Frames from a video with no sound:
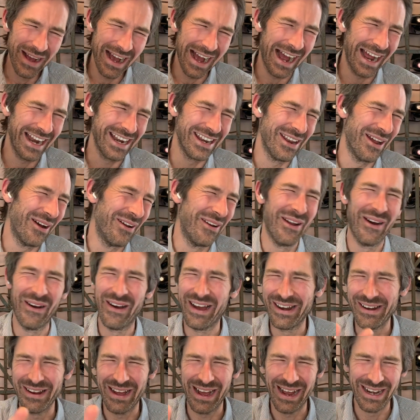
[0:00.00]
I
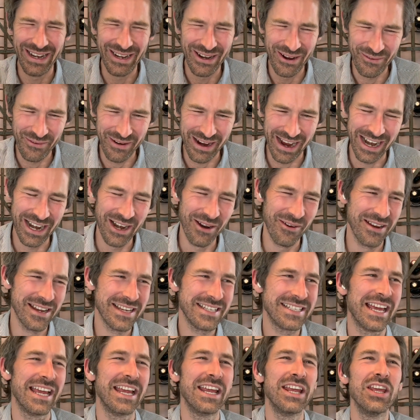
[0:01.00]
know what you're
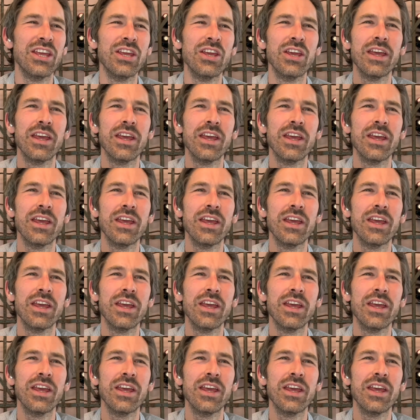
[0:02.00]
saying.